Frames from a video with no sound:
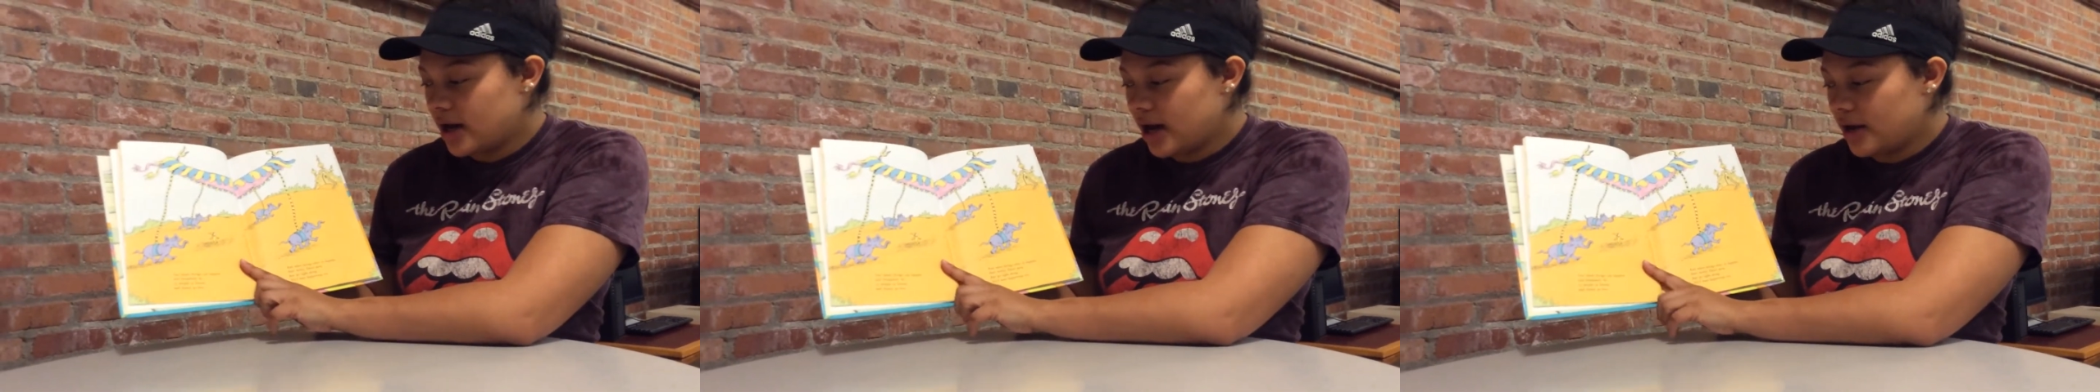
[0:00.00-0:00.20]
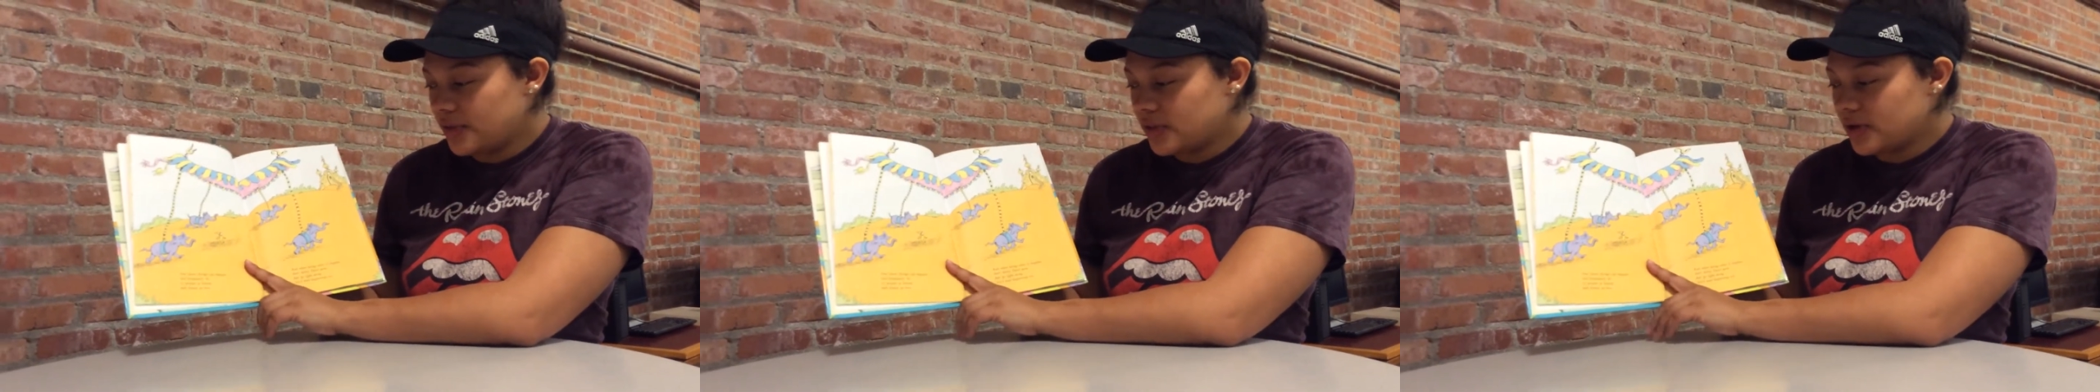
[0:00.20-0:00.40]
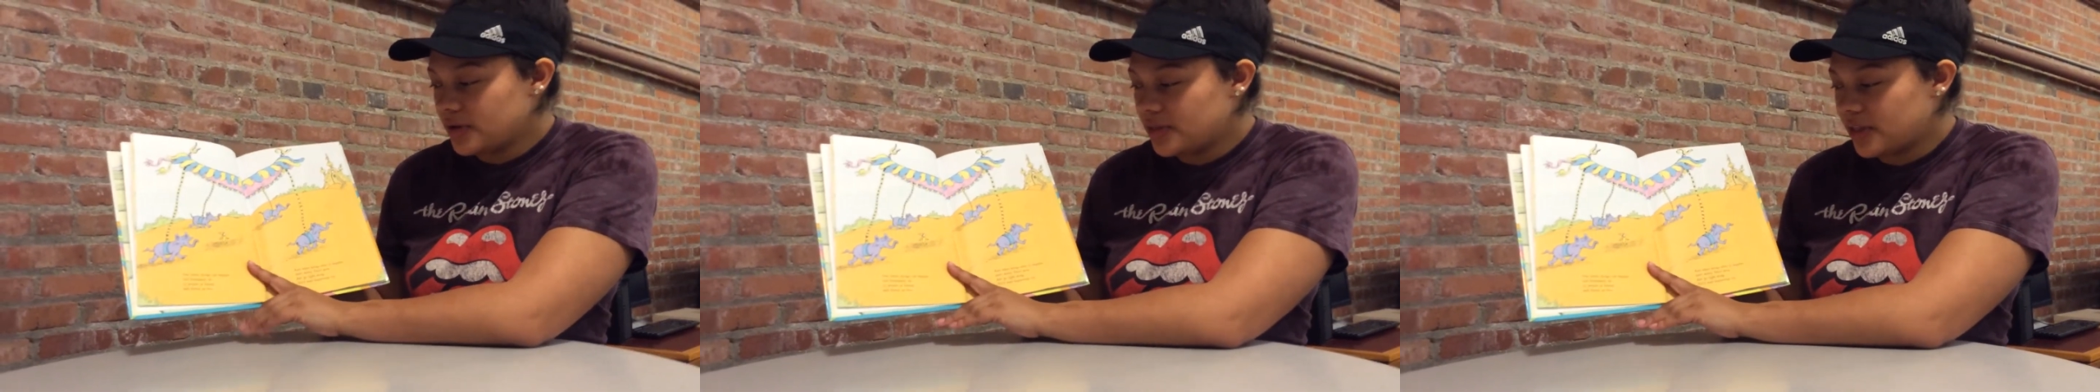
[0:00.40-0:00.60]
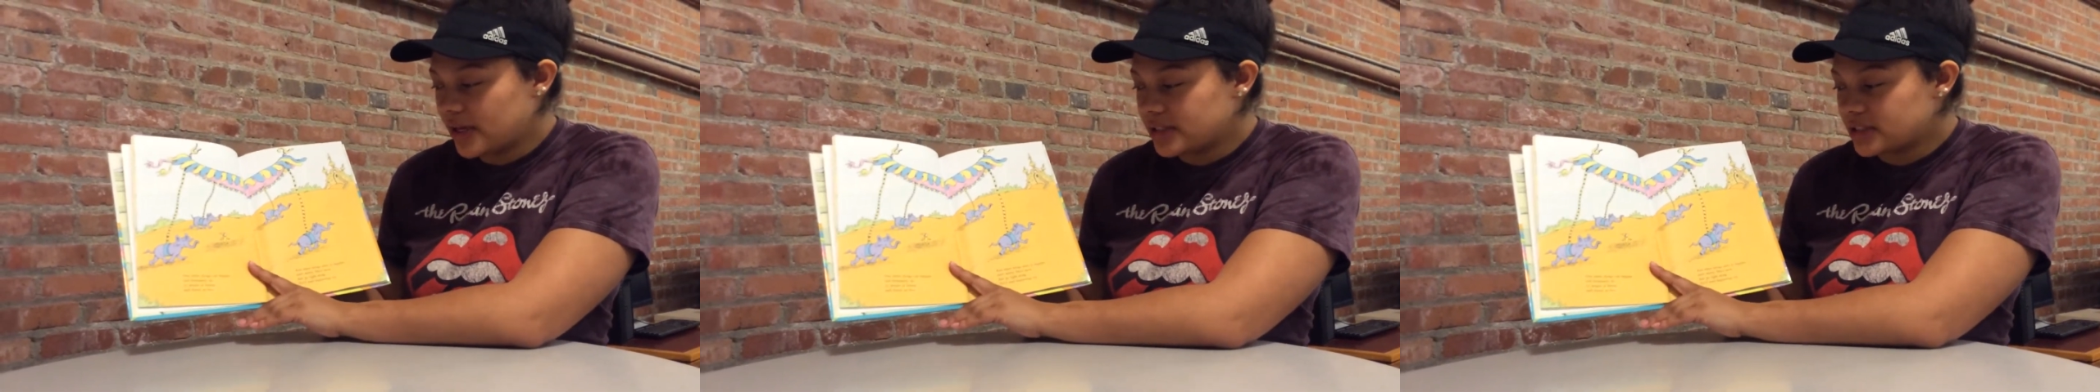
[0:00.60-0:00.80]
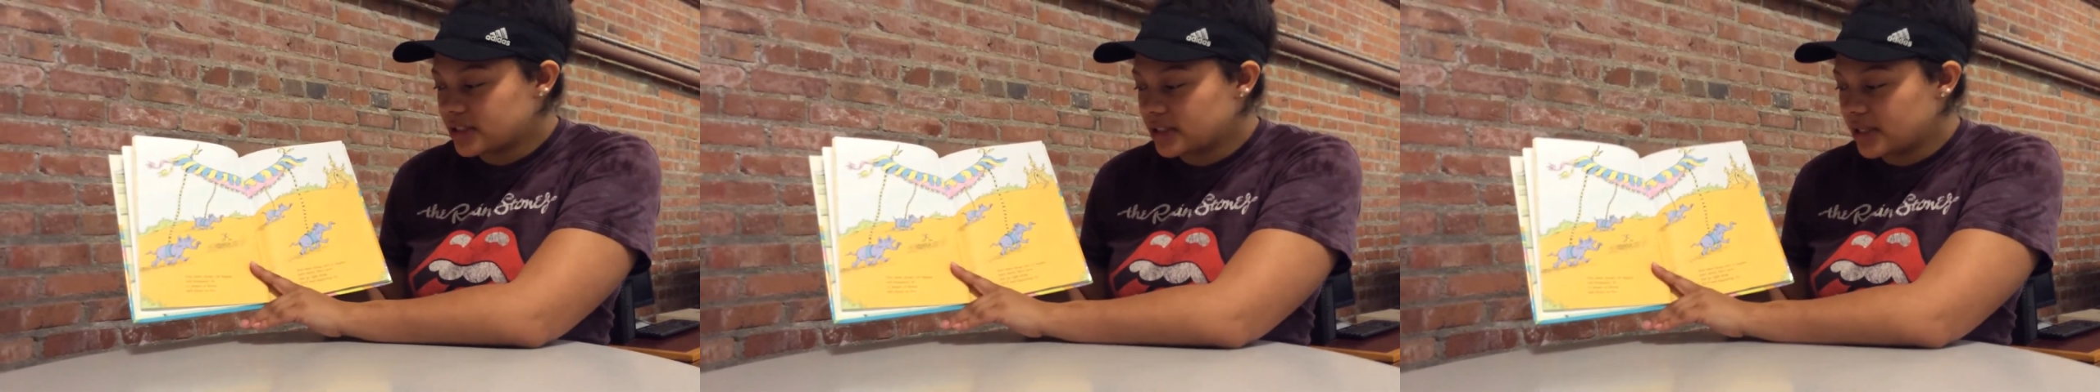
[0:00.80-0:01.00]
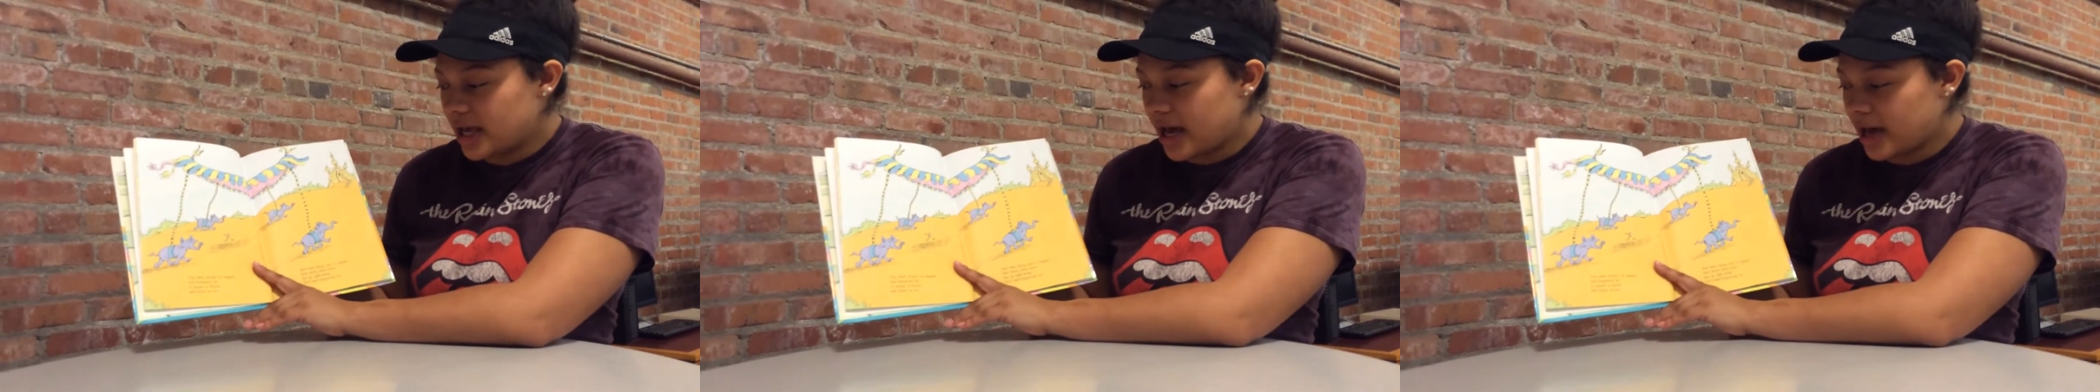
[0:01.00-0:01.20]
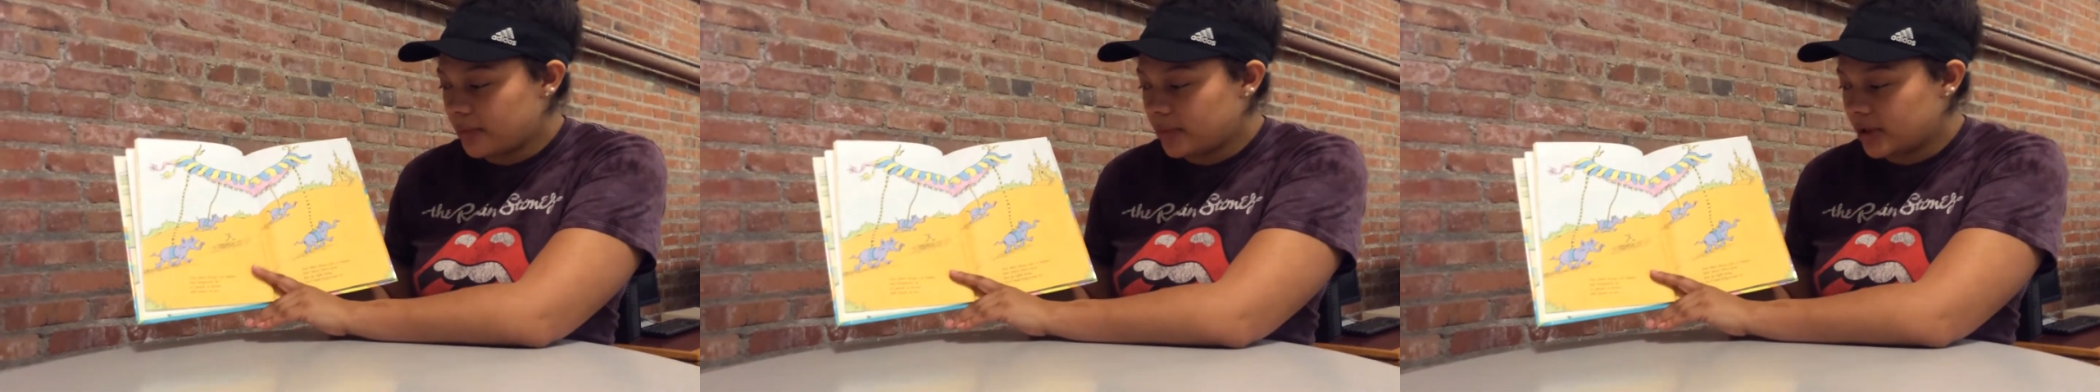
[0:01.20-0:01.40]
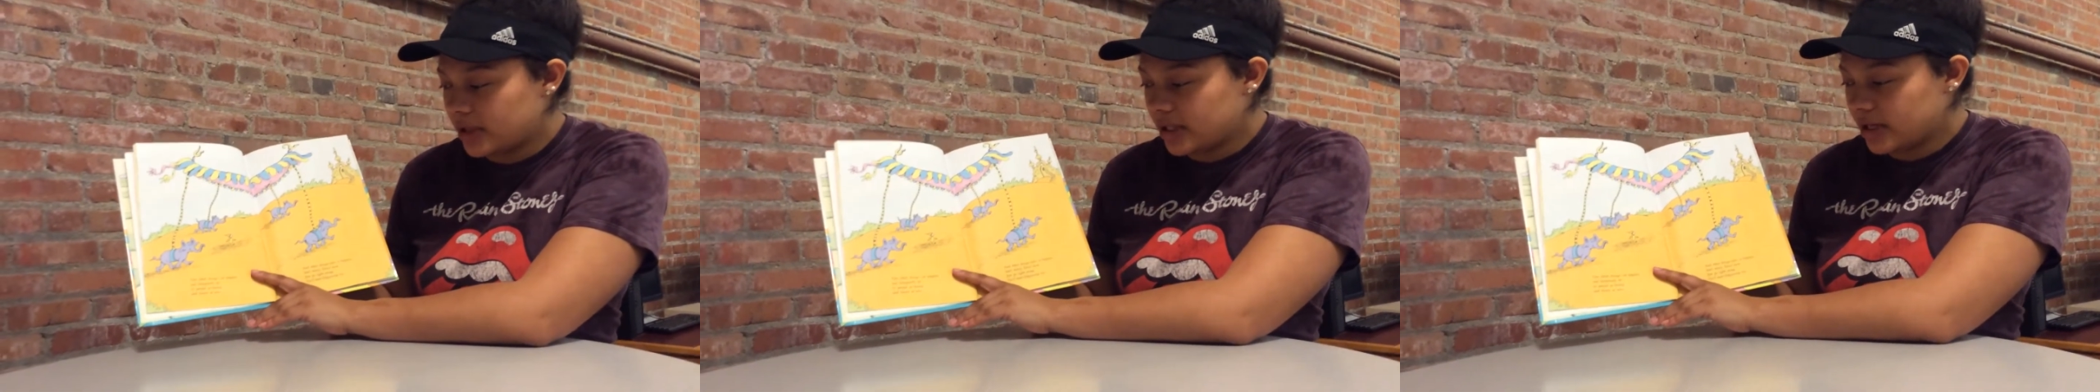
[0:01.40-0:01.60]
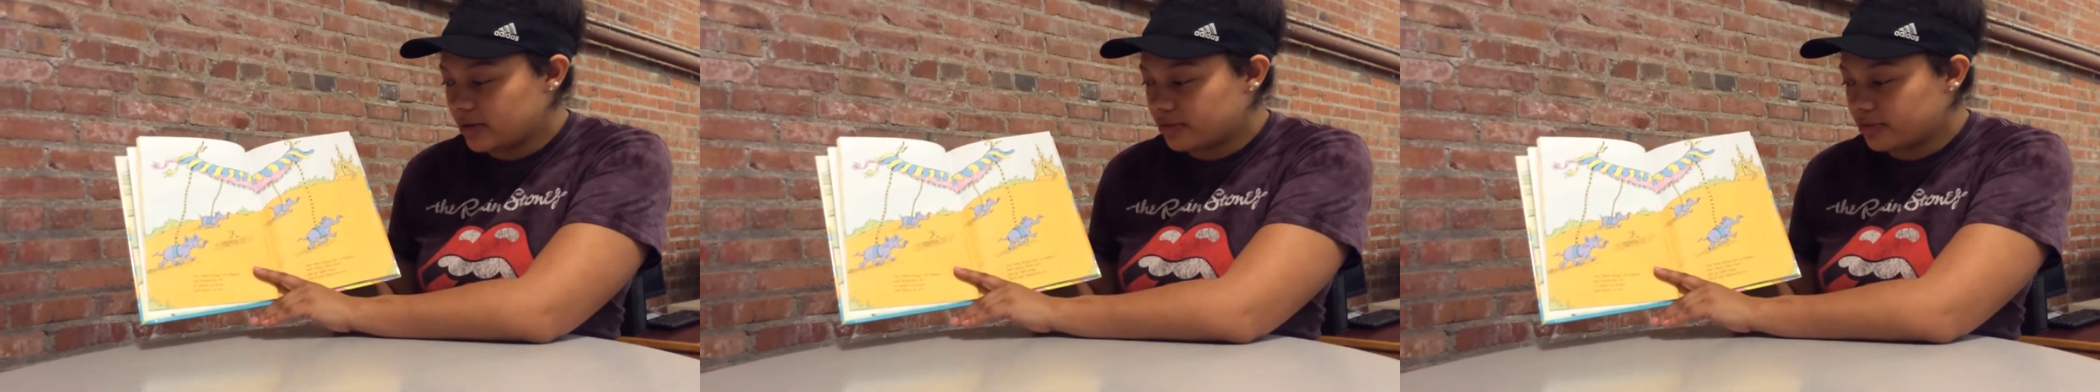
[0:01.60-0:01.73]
Out there, things can happen